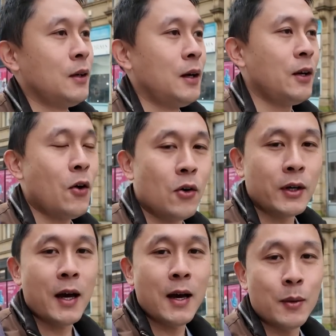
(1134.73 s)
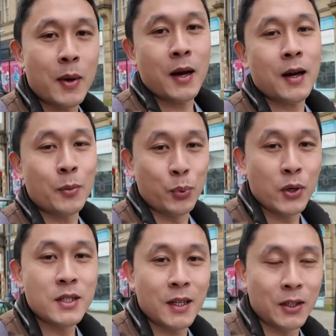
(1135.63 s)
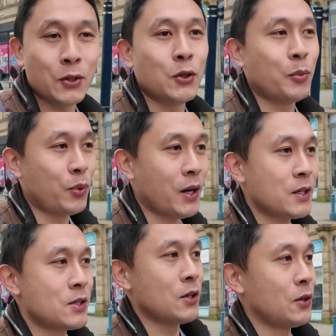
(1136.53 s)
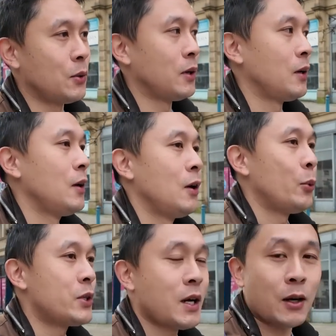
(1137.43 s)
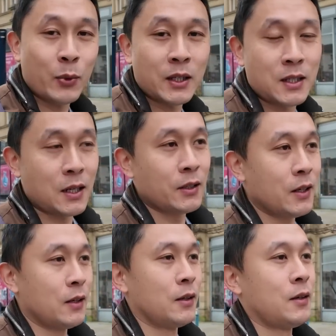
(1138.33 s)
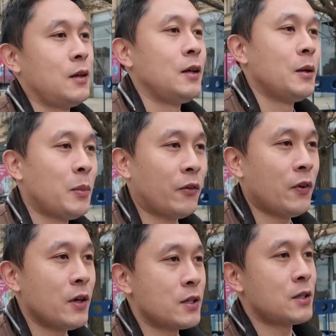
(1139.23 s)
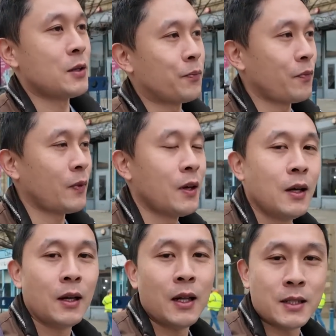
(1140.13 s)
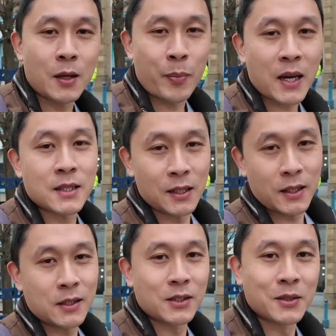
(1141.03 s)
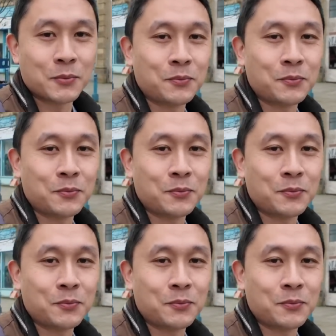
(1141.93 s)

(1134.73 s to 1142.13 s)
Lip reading: And it all came at a pretty good price too, which can't wait to tell you. But first, let's head back to Leeds.